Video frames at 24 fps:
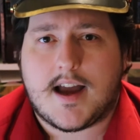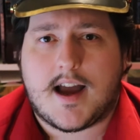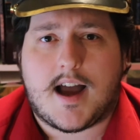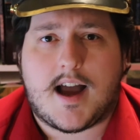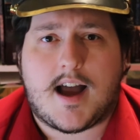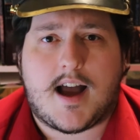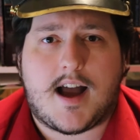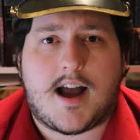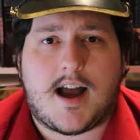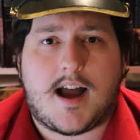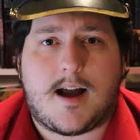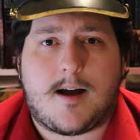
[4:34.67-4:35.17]

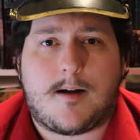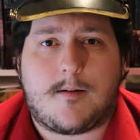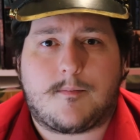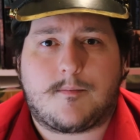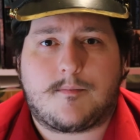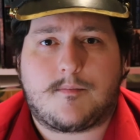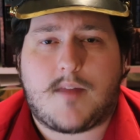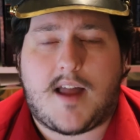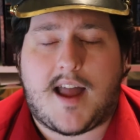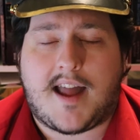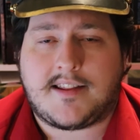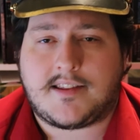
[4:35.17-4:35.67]

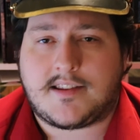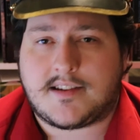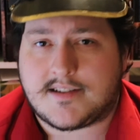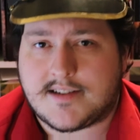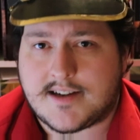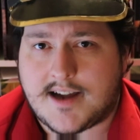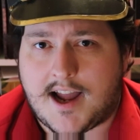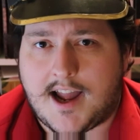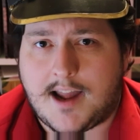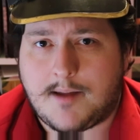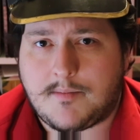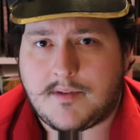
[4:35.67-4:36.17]
At the
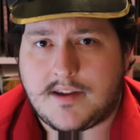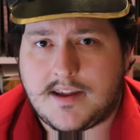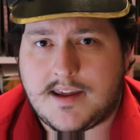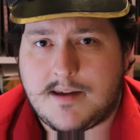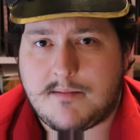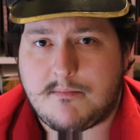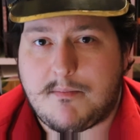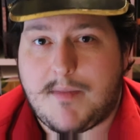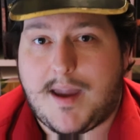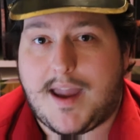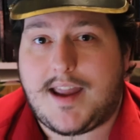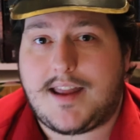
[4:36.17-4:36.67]
time that
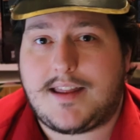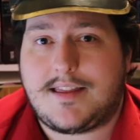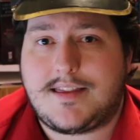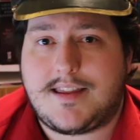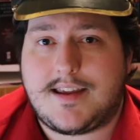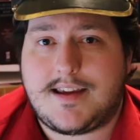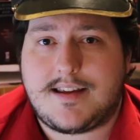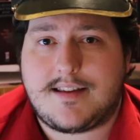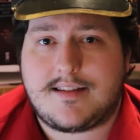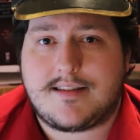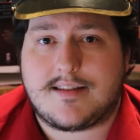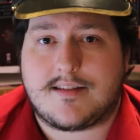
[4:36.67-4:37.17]
he made
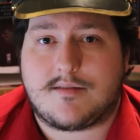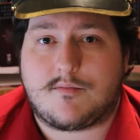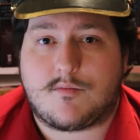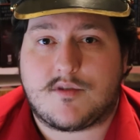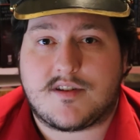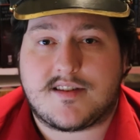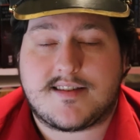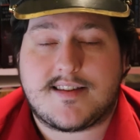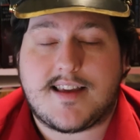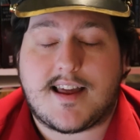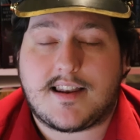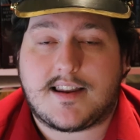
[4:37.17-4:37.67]
these and
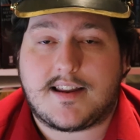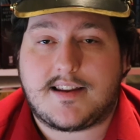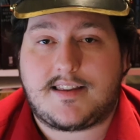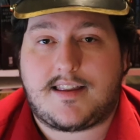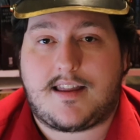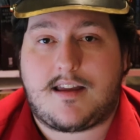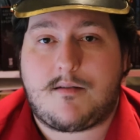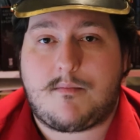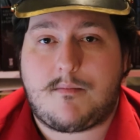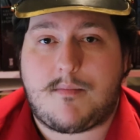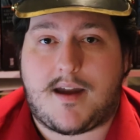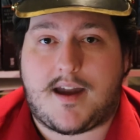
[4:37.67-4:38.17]
was selling
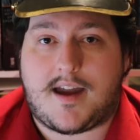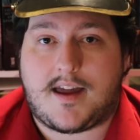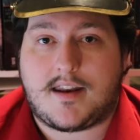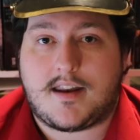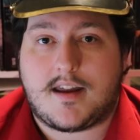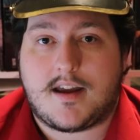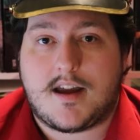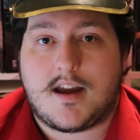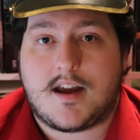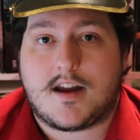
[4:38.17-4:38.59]
them at